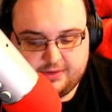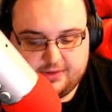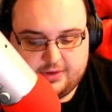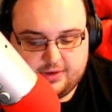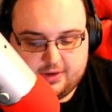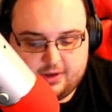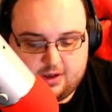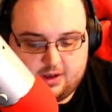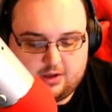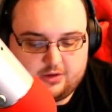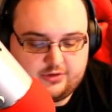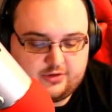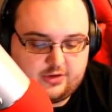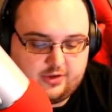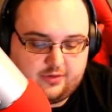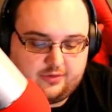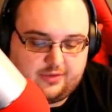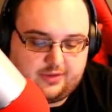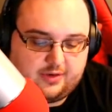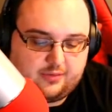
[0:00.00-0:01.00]

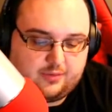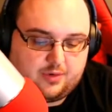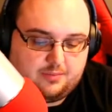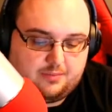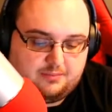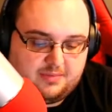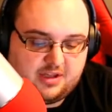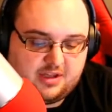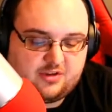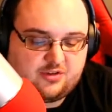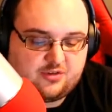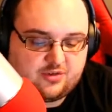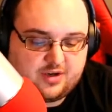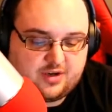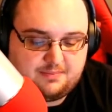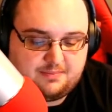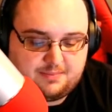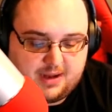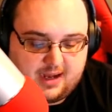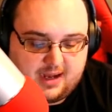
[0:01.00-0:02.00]
Also, there were mystery
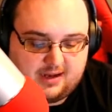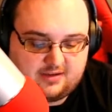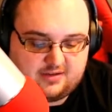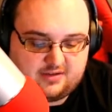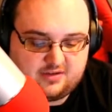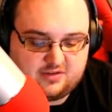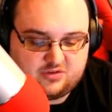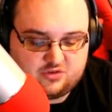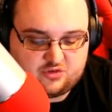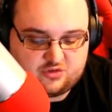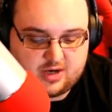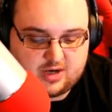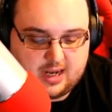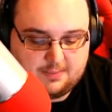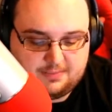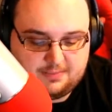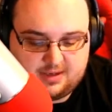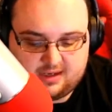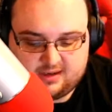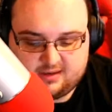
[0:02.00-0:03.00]
boxes
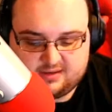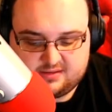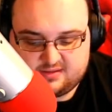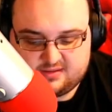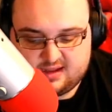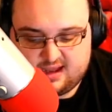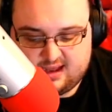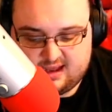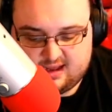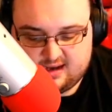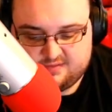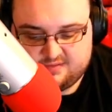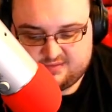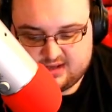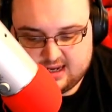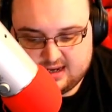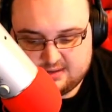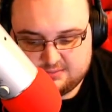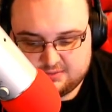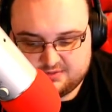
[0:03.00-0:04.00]
dropped hints ahead of
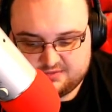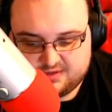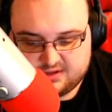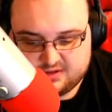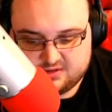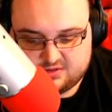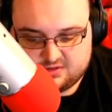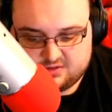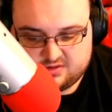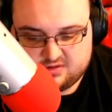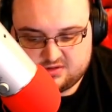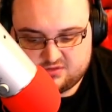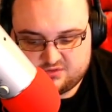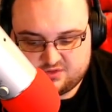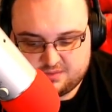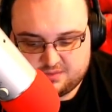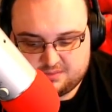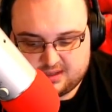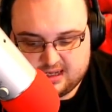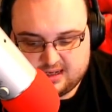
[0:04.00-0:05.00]
game reveal. So this is
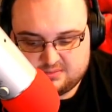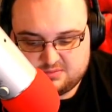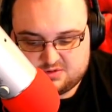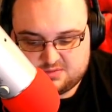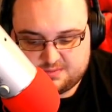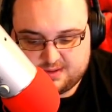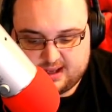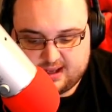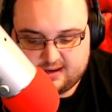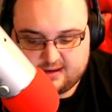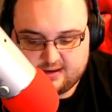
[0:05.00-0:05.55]
from GameSpot.